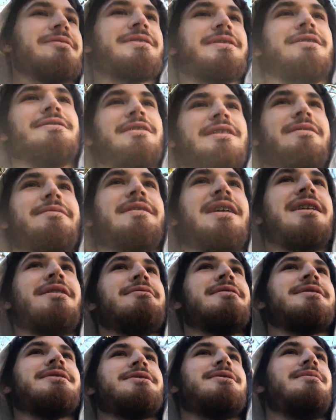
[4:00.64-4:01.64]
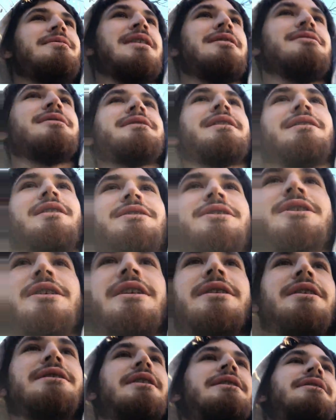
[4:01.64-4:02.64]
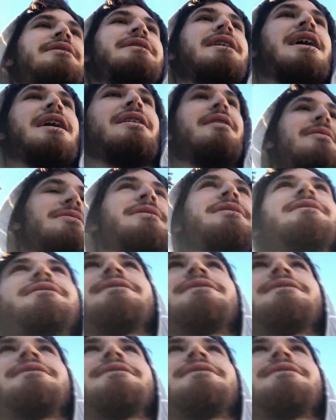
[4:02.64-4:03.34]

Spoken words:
so that was kind of shitty, and yeah, I mean,